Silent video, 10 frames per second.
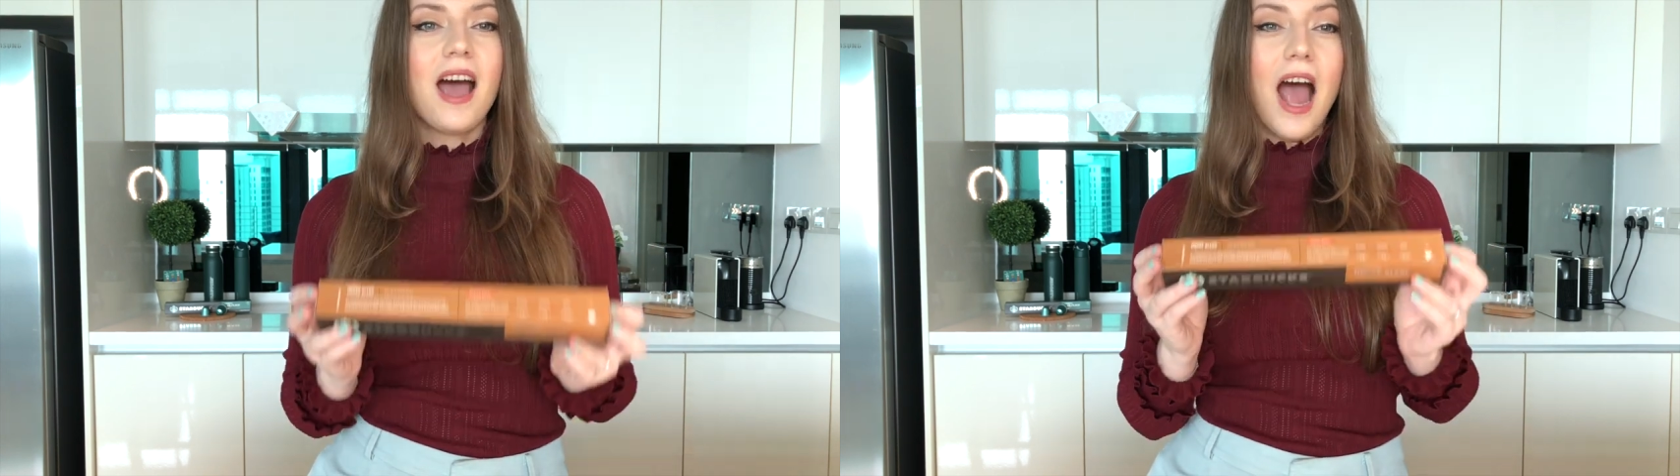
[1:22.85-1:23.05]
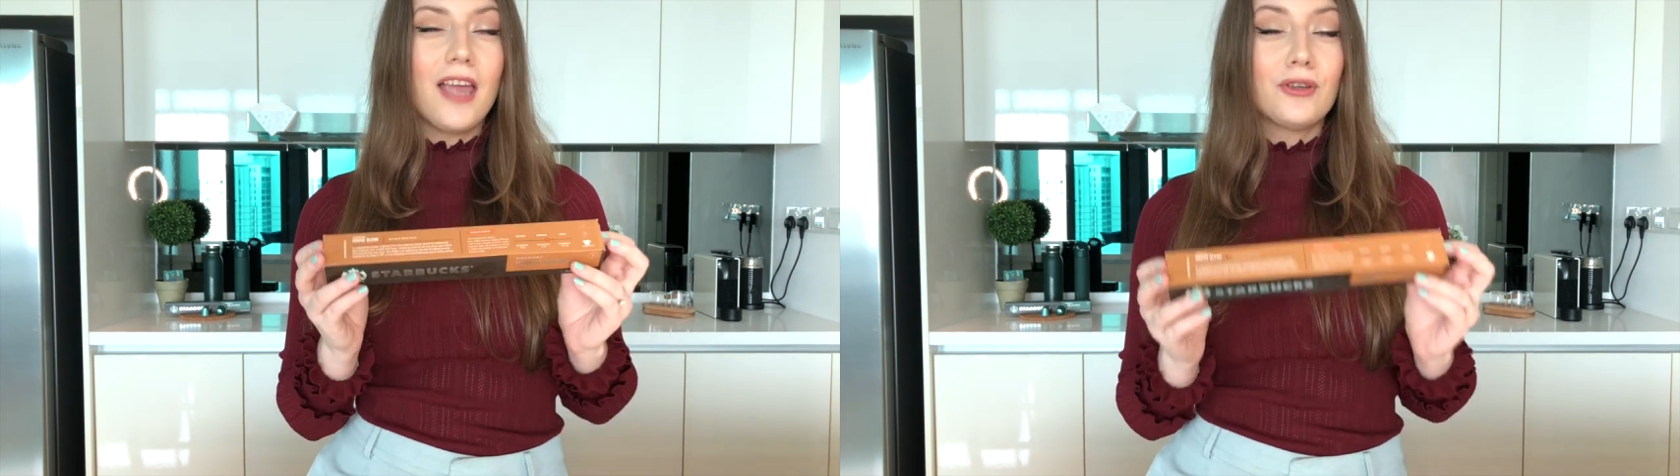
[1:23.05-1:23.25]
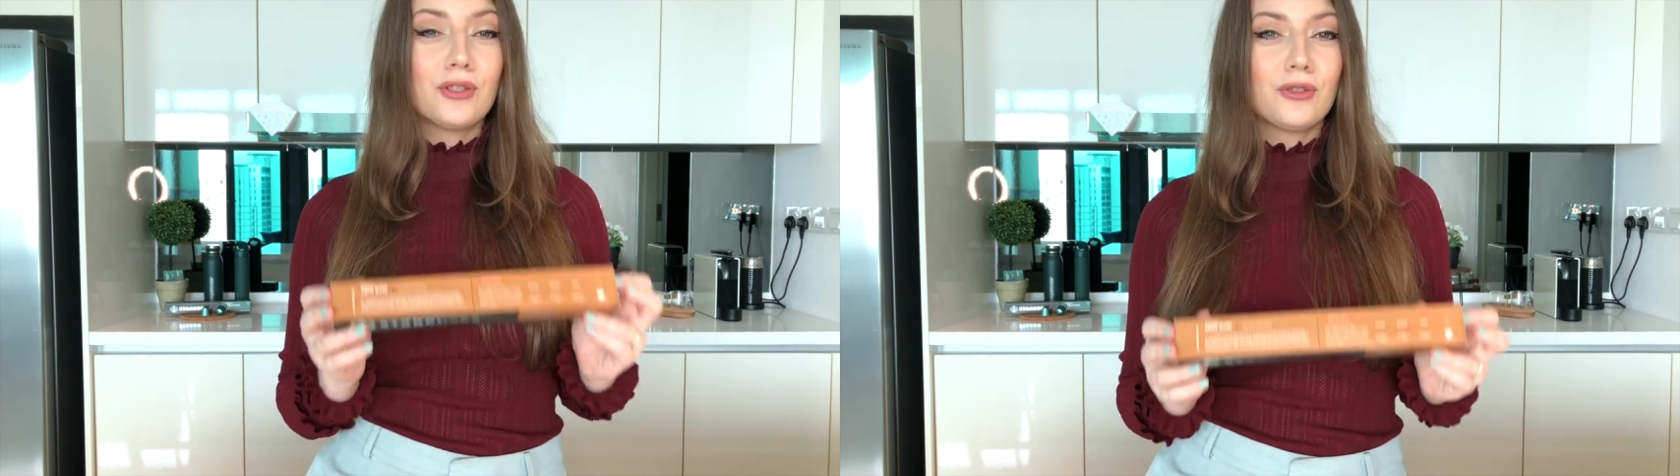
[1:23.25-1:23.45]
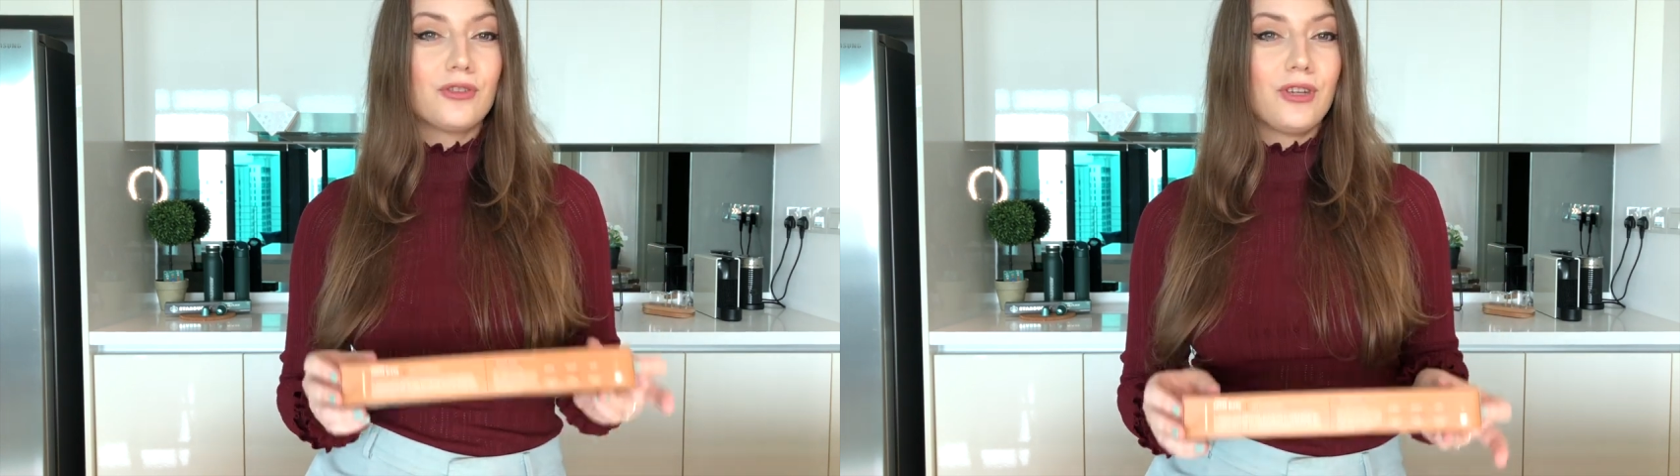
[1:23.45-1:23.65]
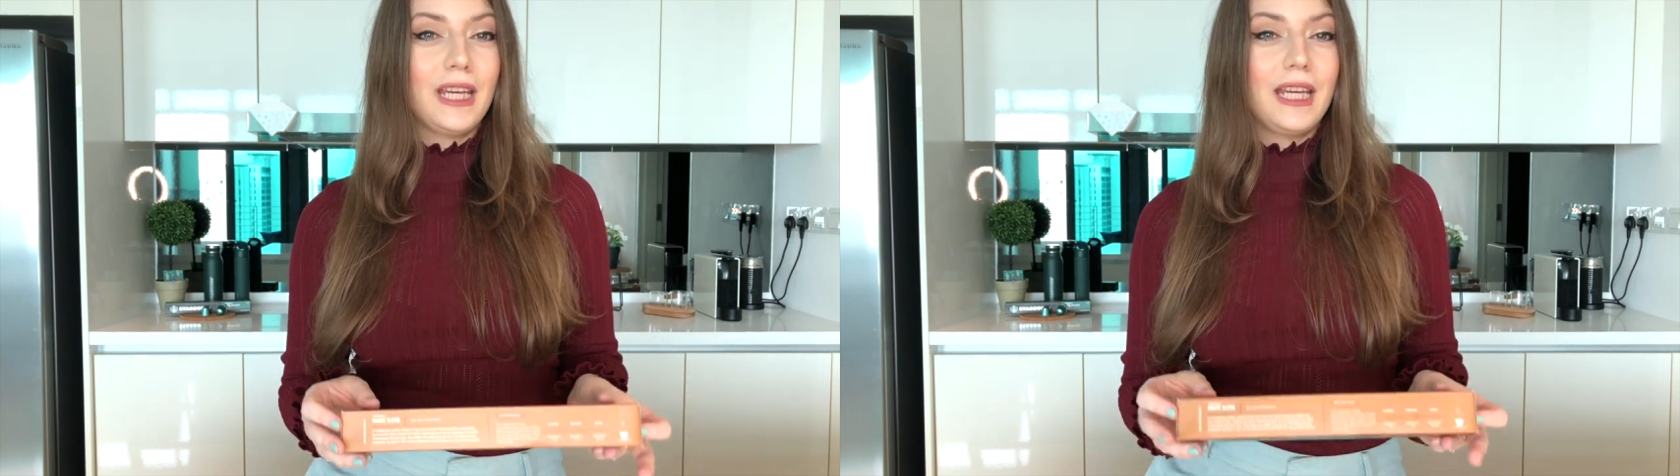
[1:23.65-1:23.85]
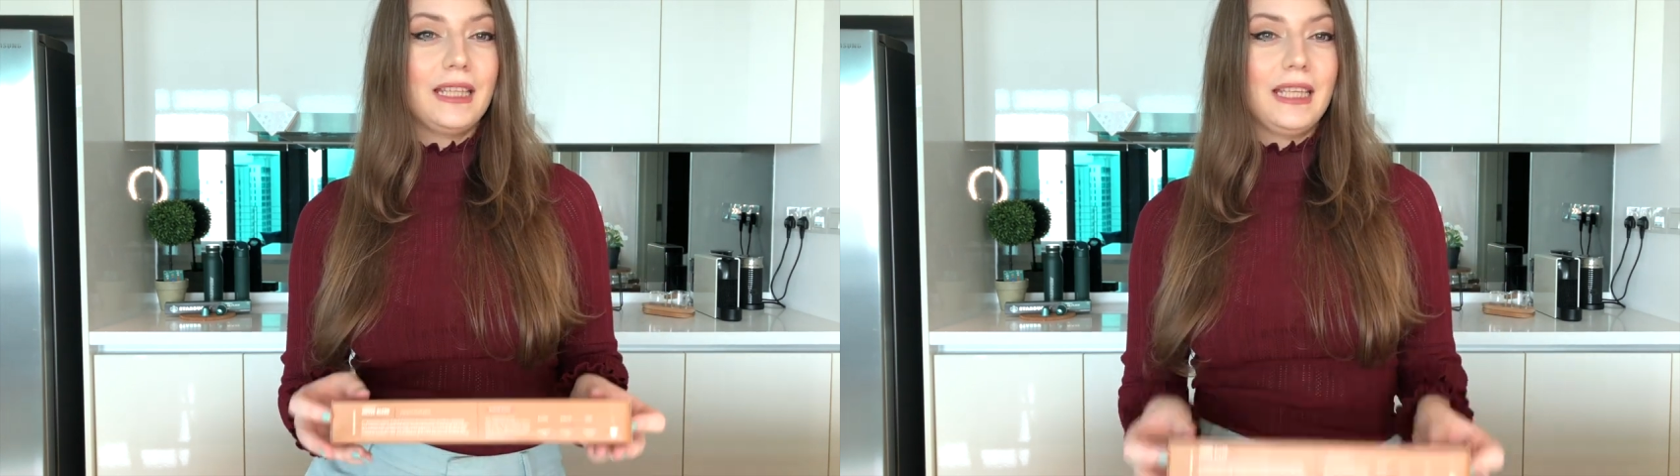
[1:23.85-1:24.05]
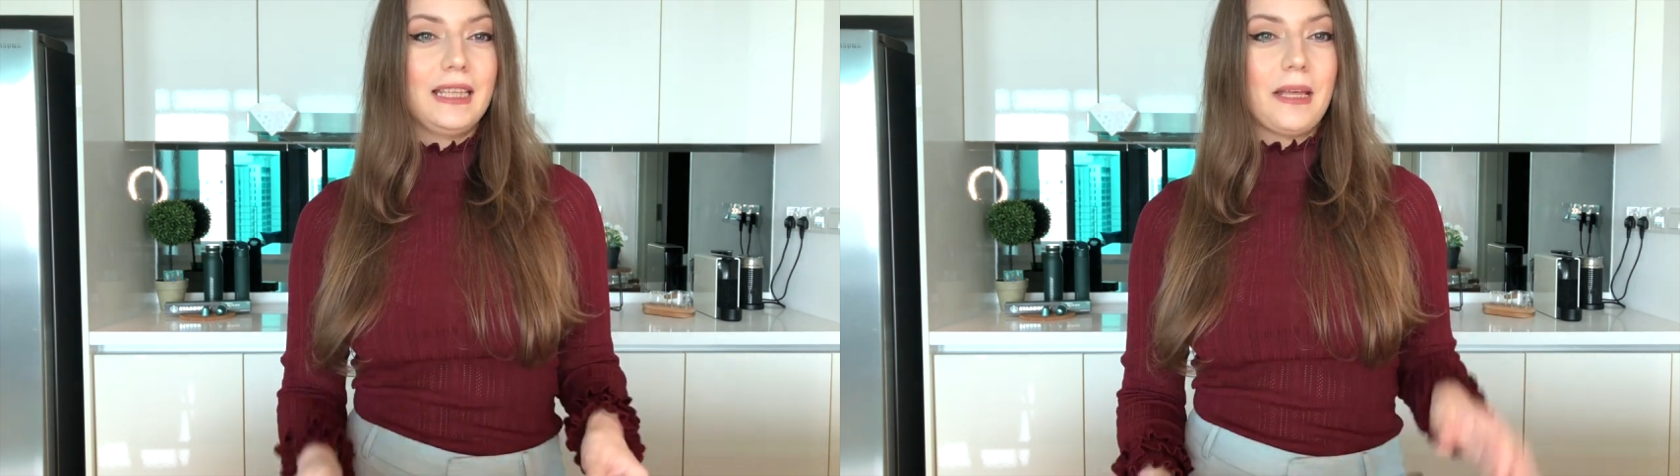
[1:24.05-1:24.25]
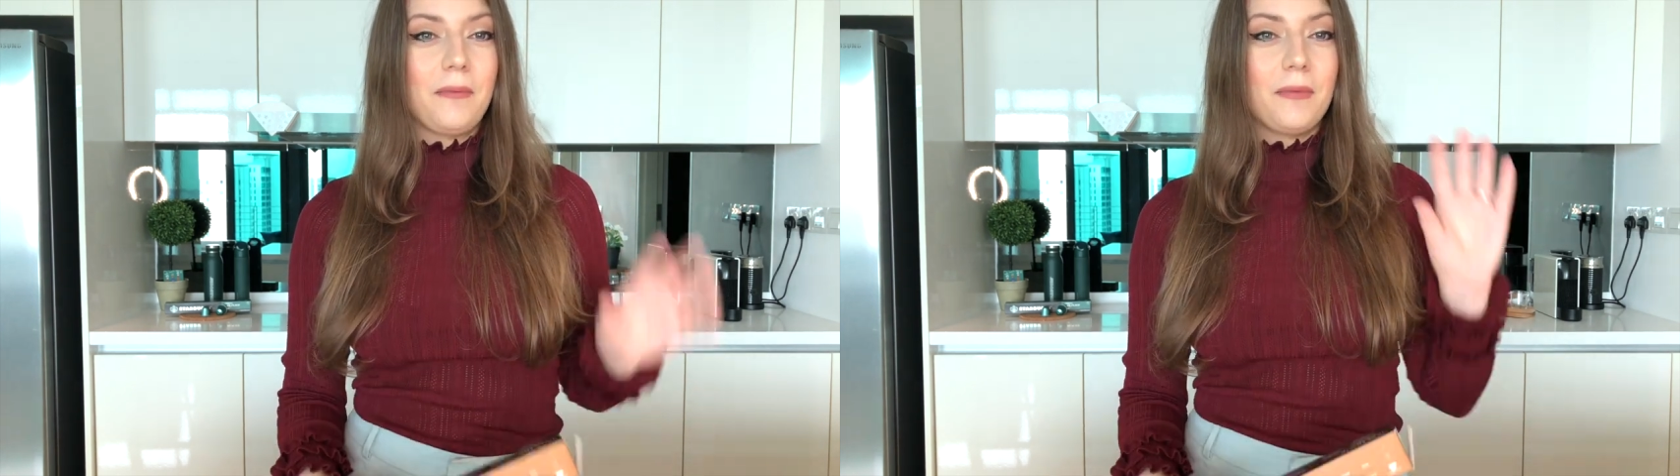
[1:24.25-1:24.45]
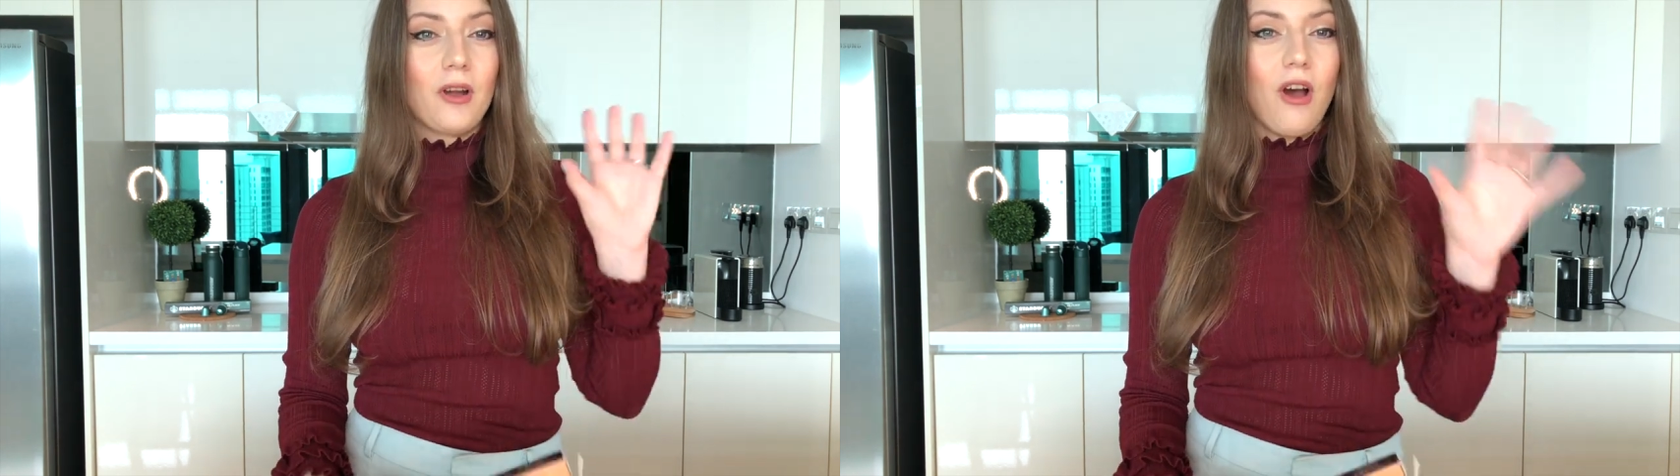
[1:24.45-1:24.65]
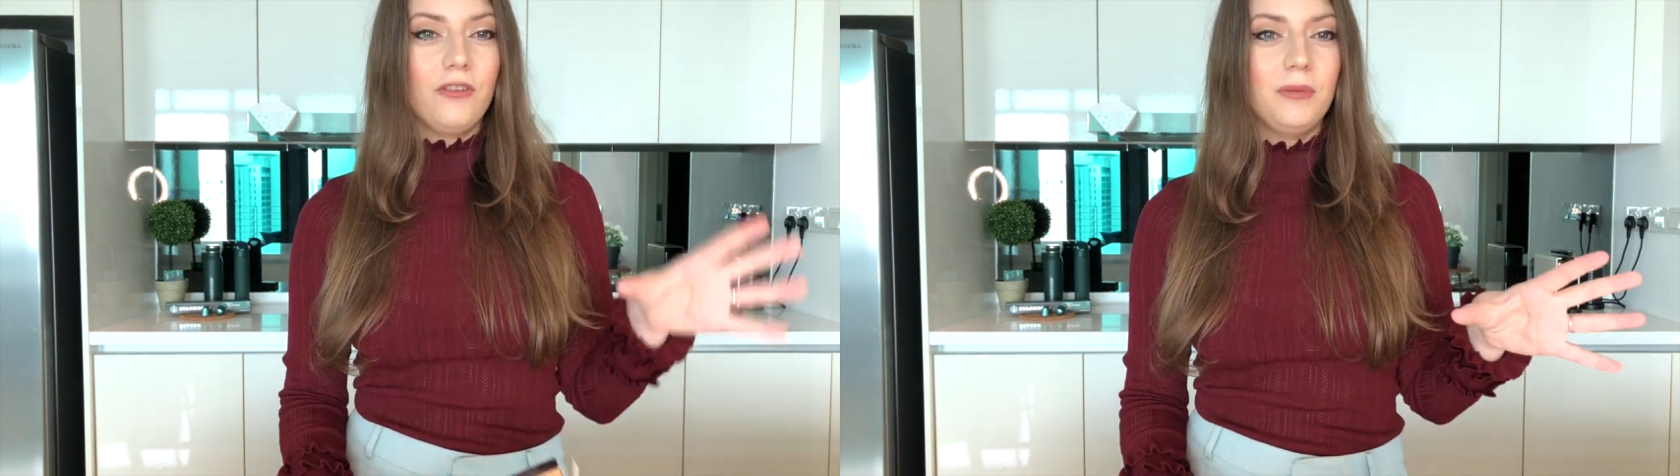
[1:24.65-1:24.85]
I used to drink it in the
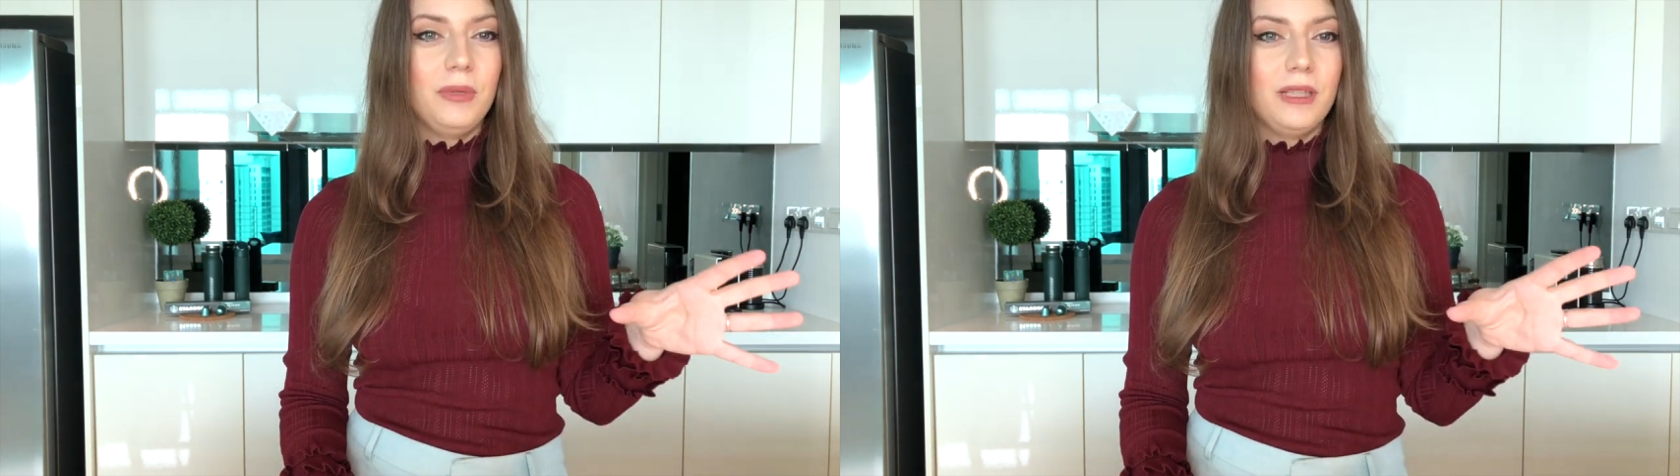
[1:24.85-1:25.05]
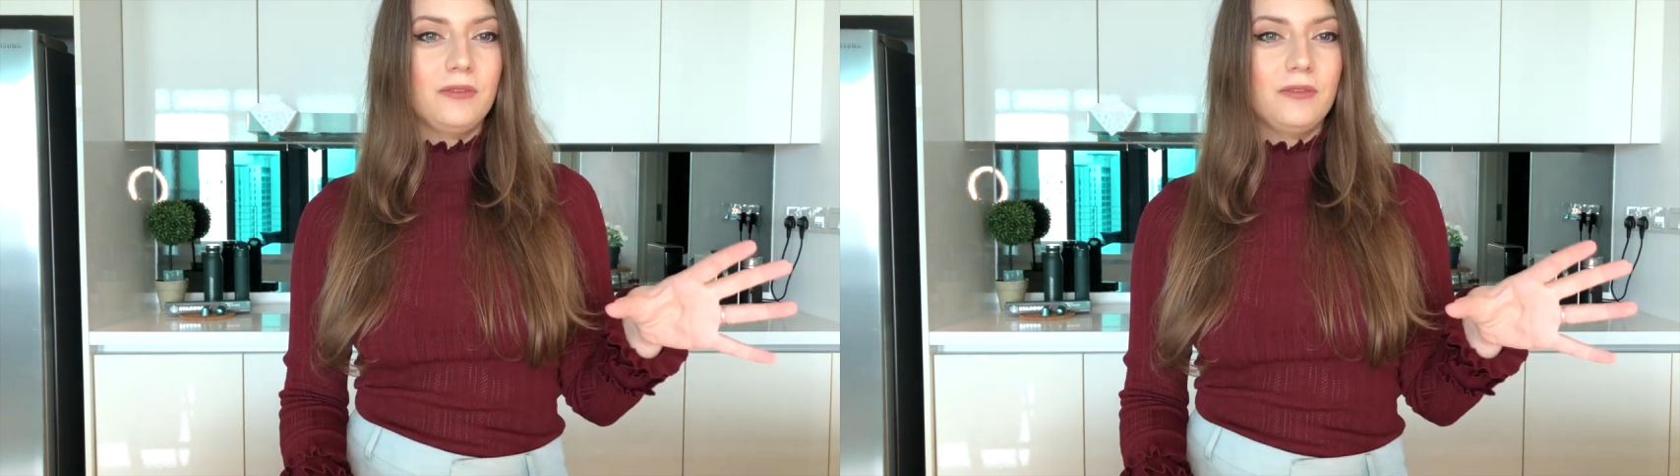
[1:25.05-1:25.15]
coffee bean